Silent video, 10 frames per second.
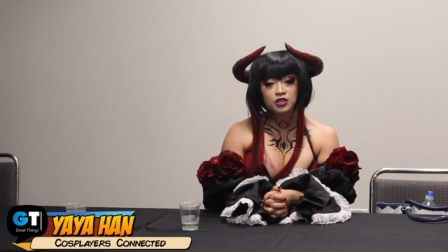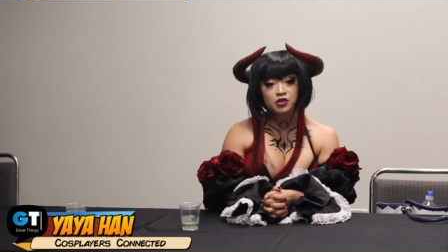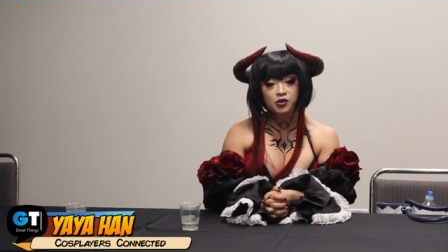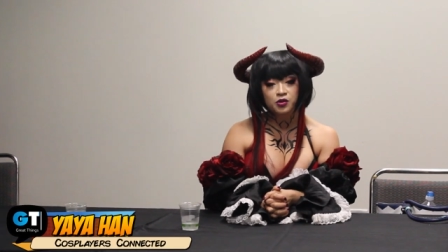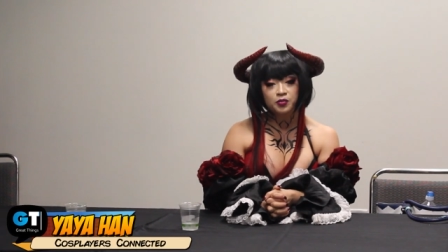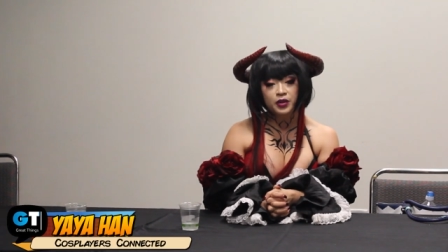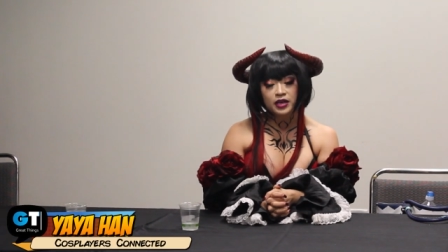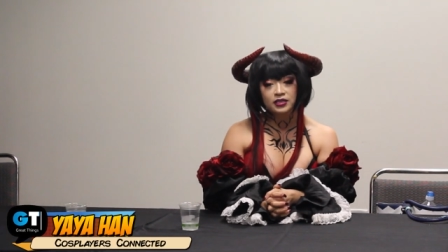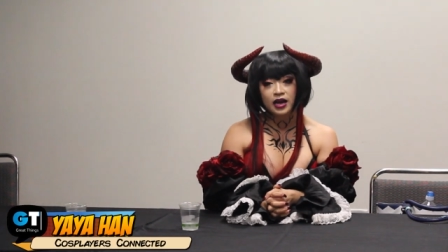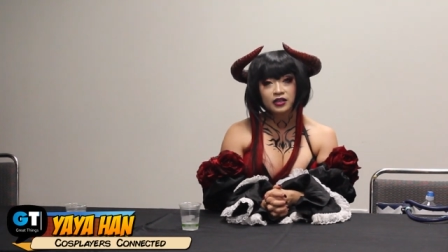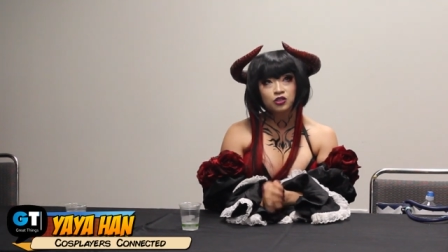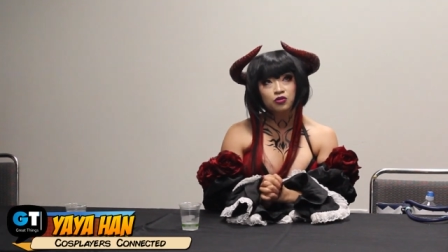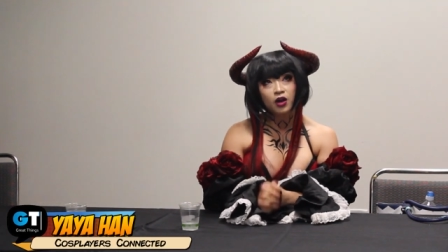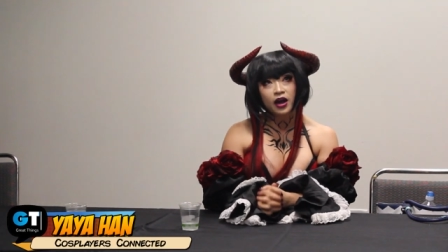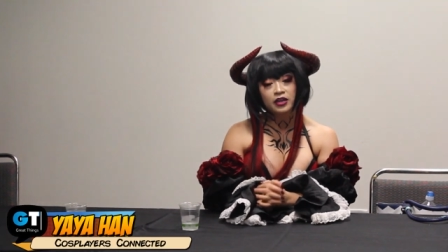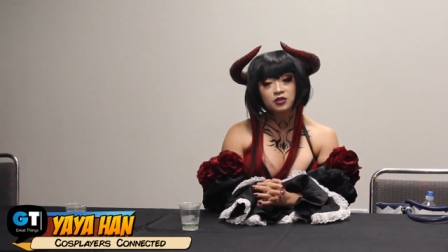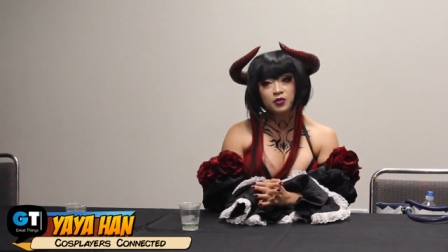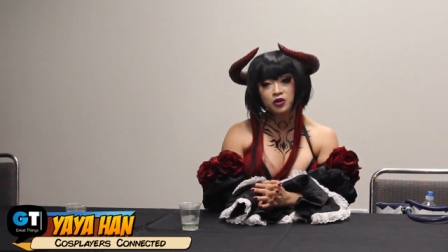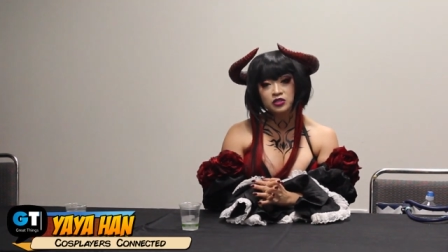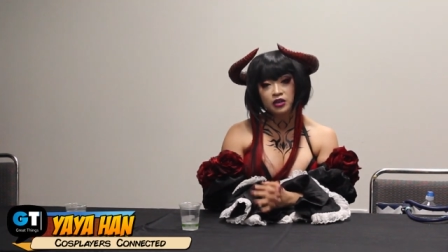So, but I try
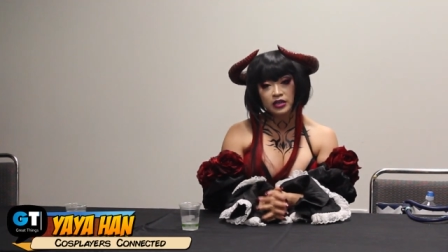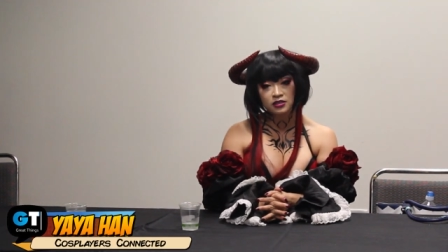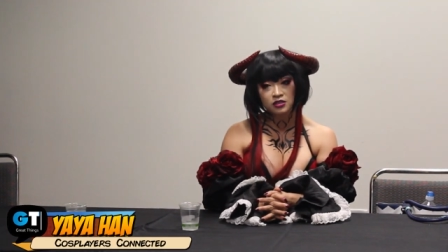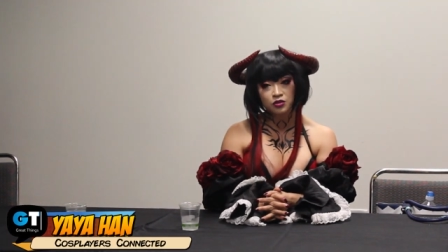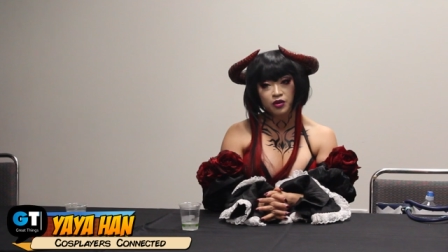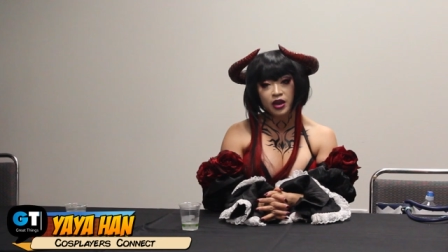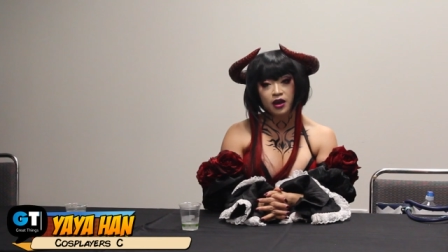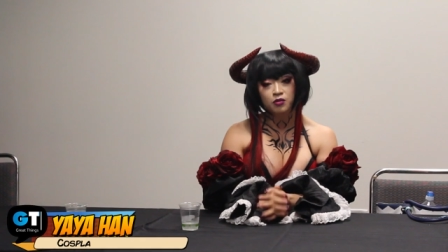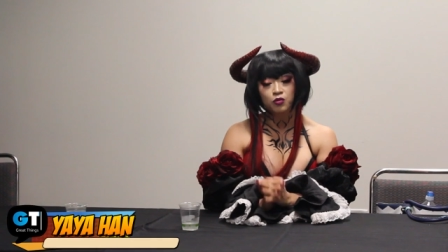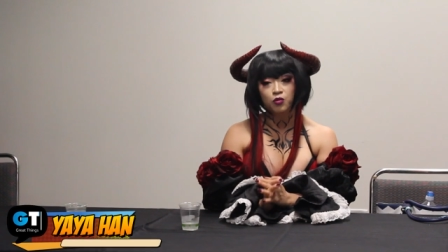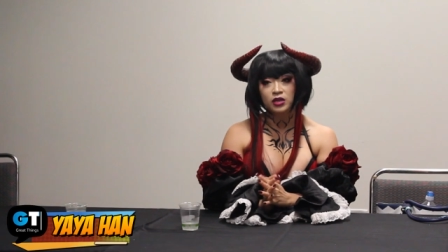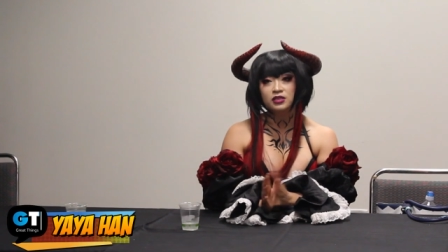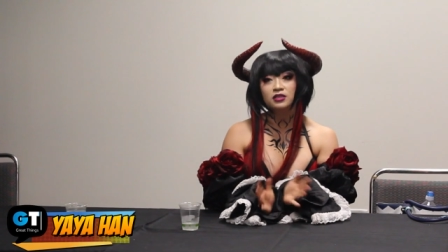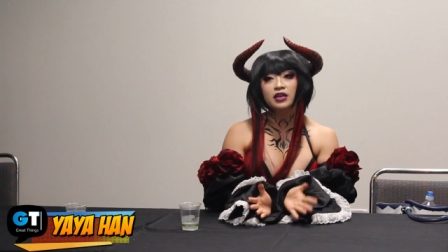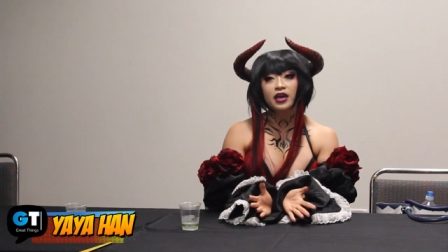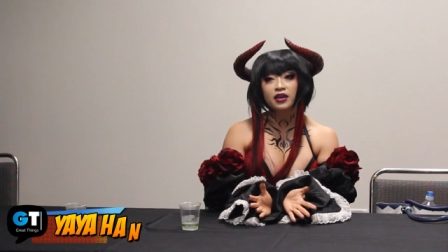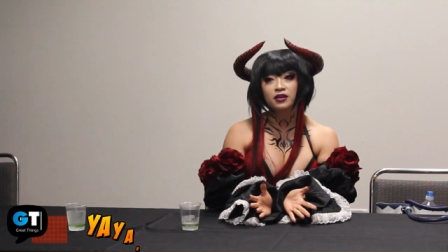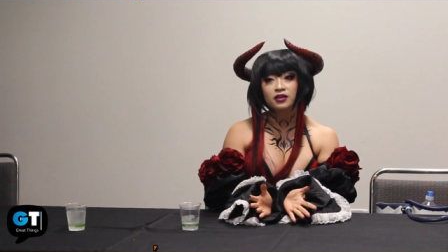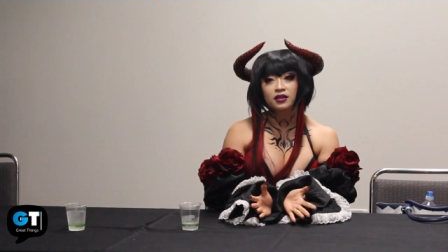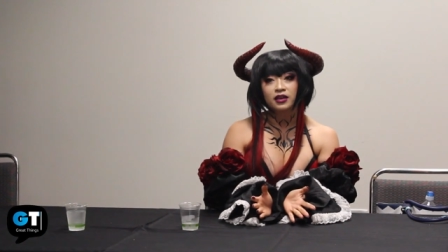to post on Instagram once a day.
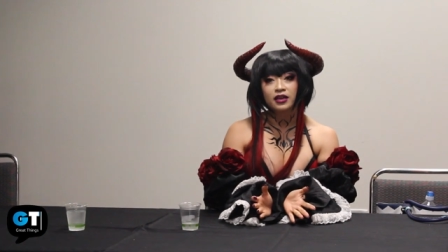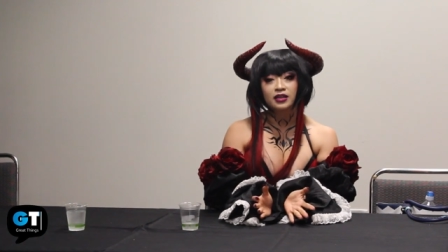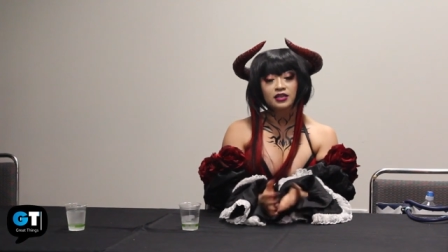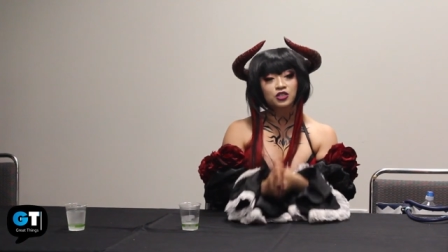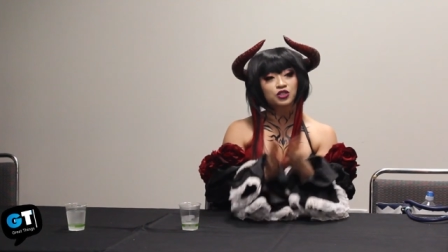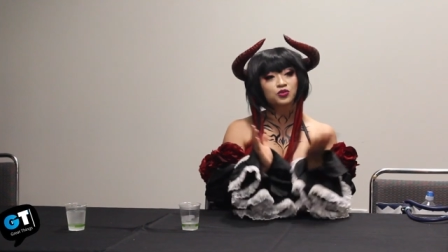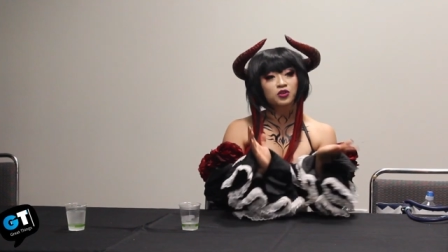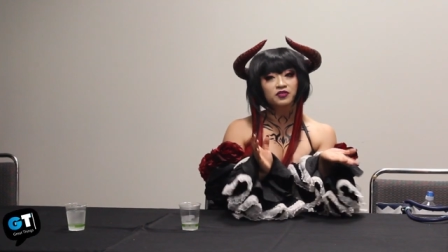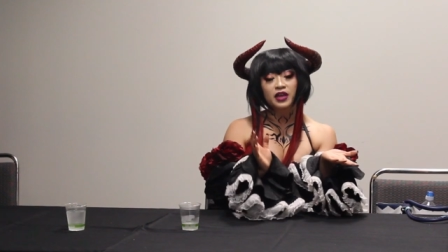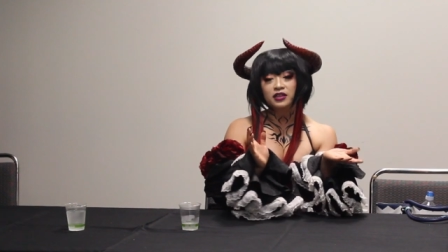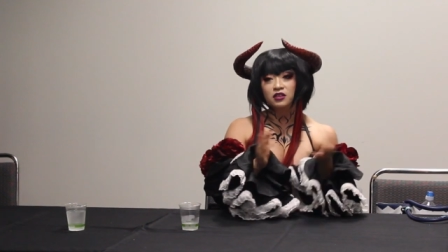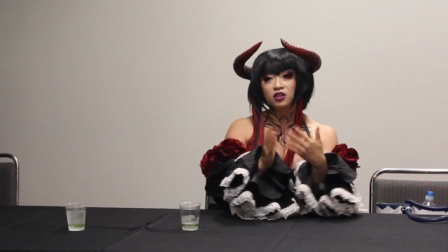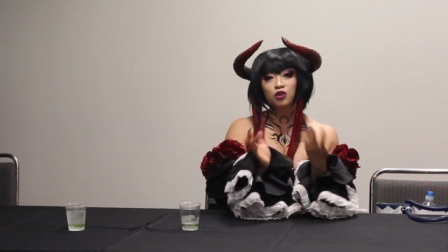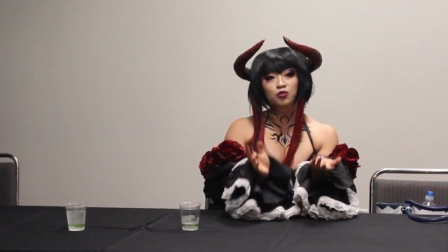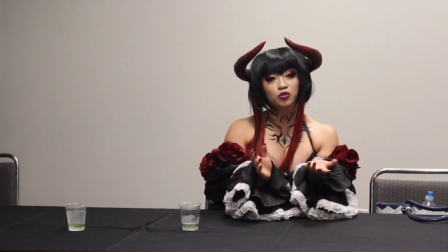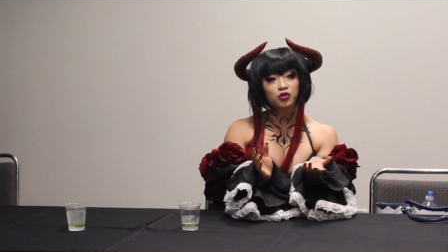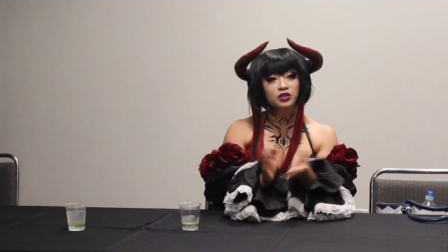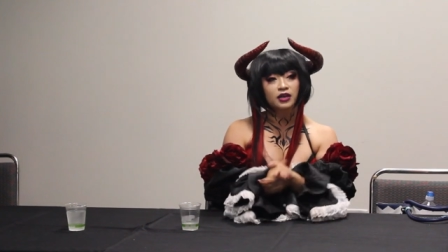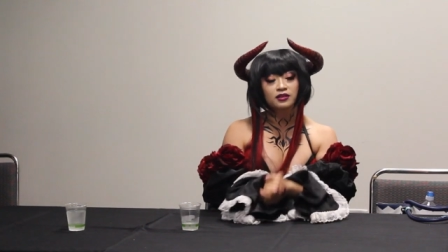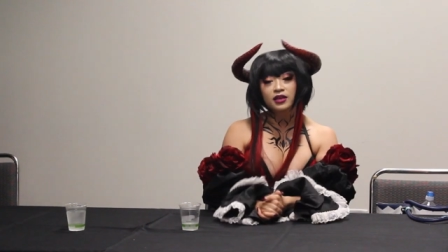And that's just sort of like the little rule
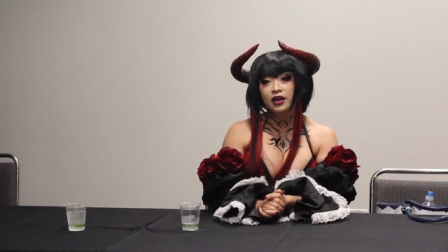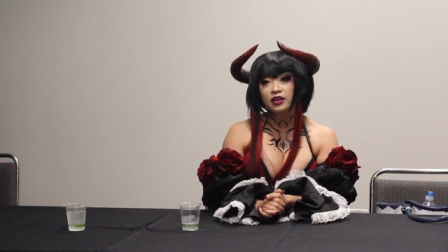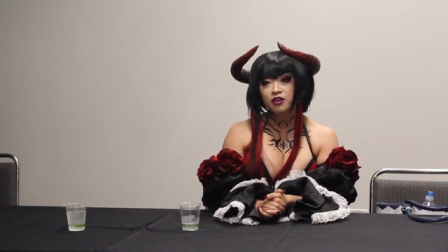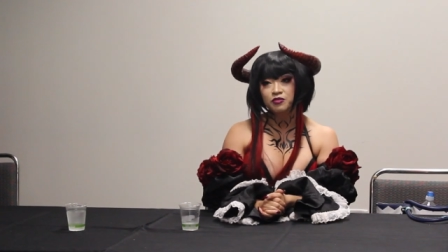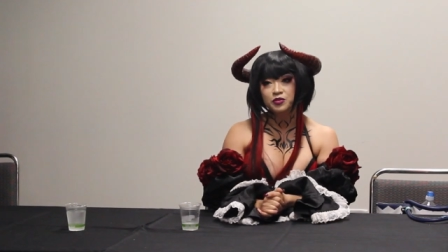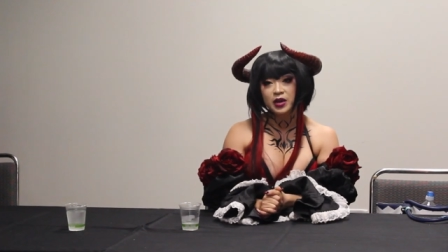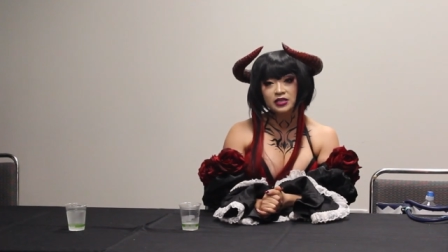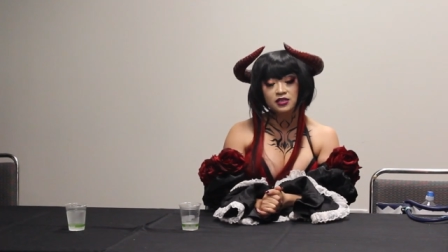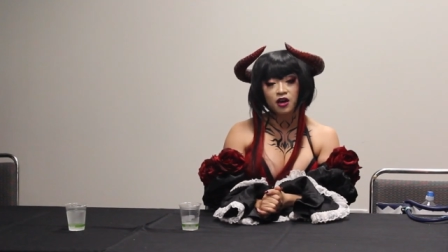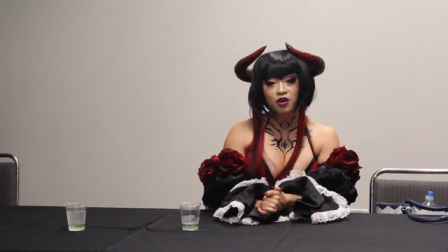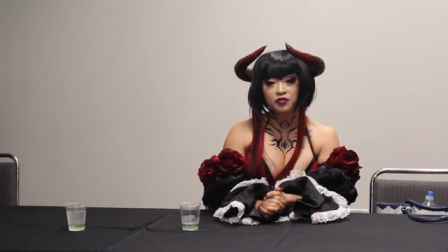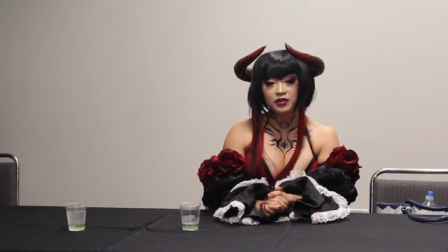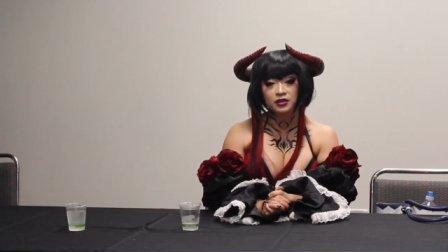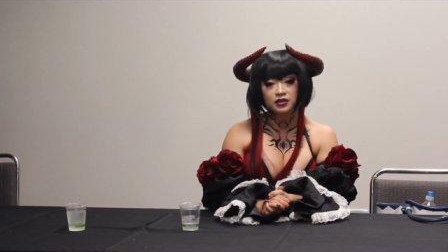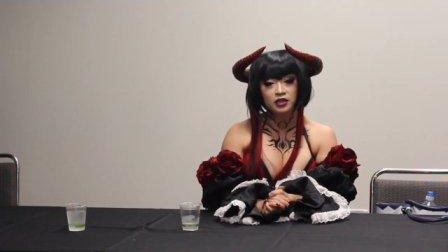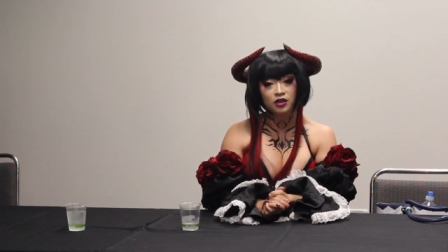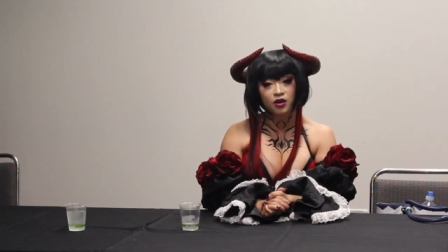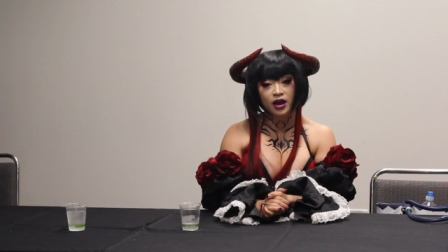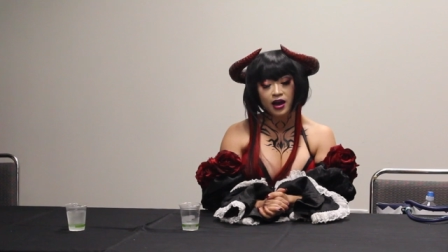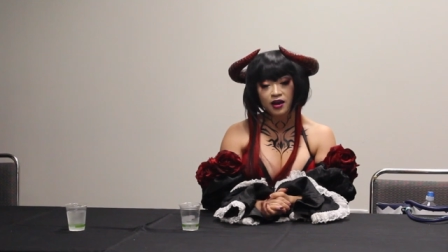that, that I gave to myself. And, you know,
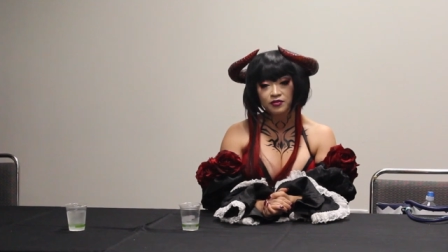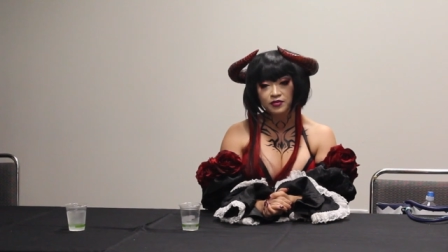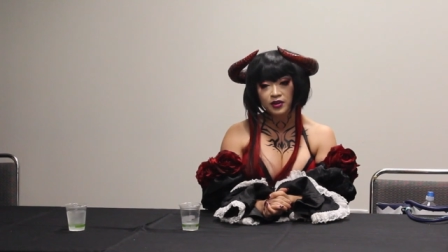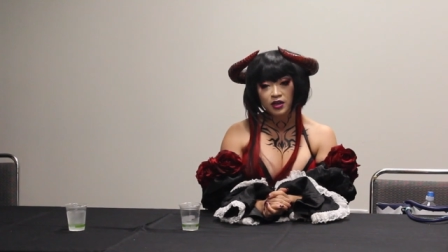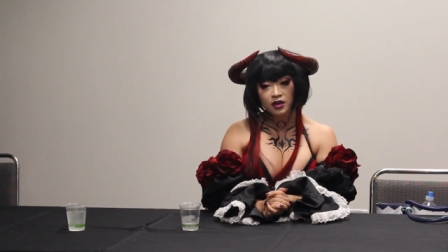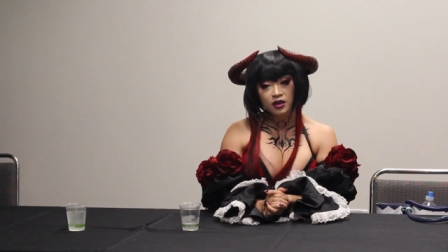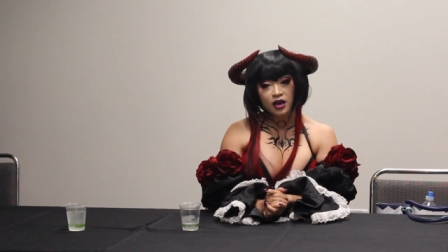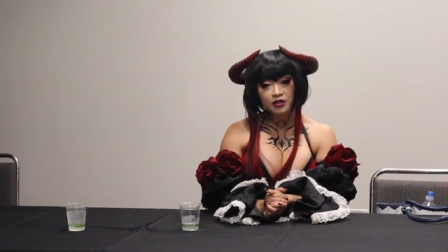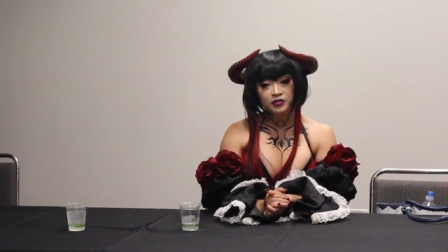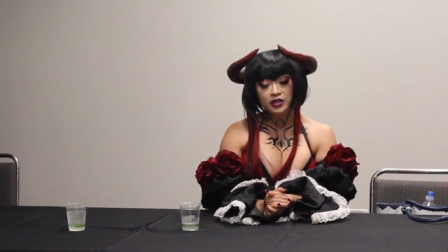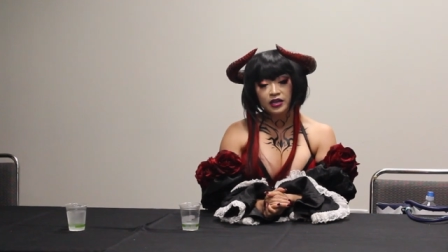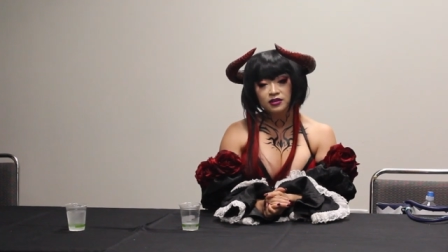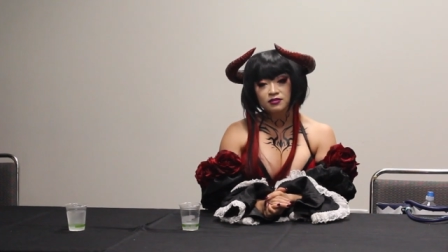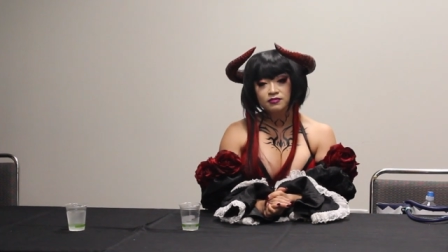I have, I feel like